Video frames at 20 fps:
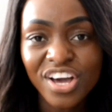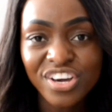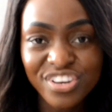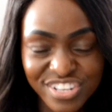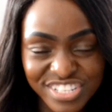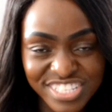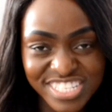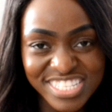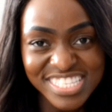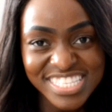
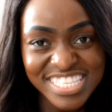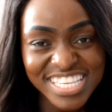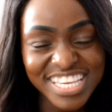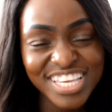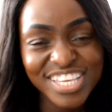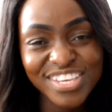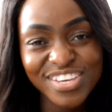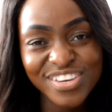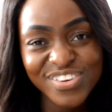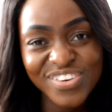Good to see
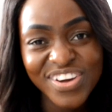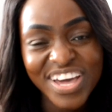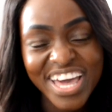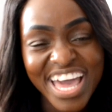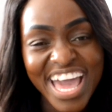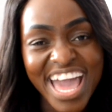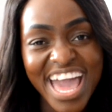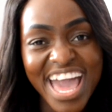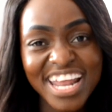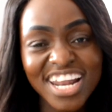you,
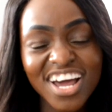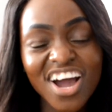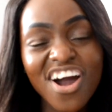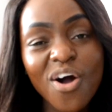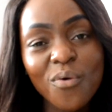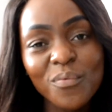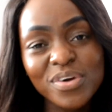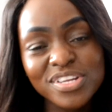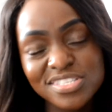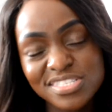and I
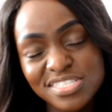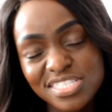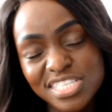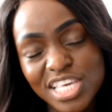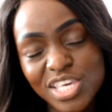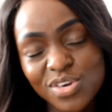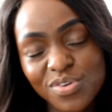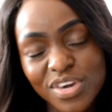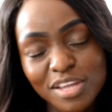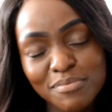can't wait to
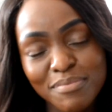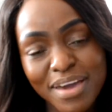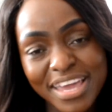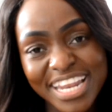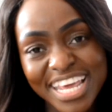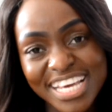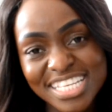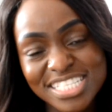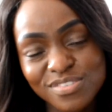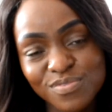see you in my
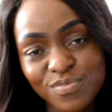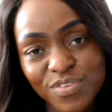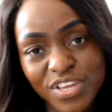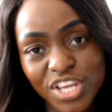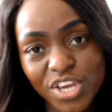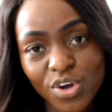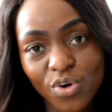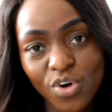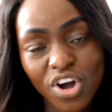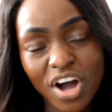next
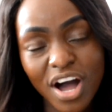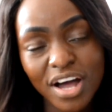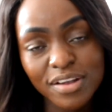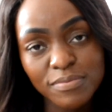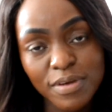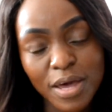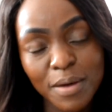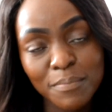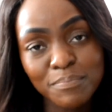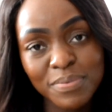video. God
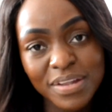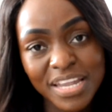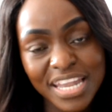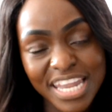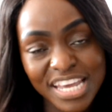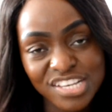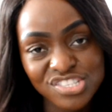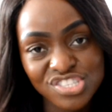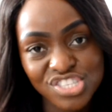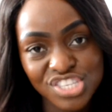
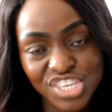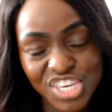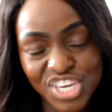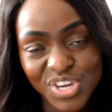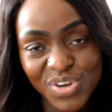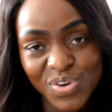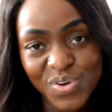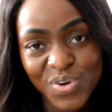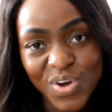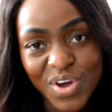bless
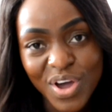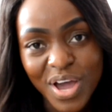you.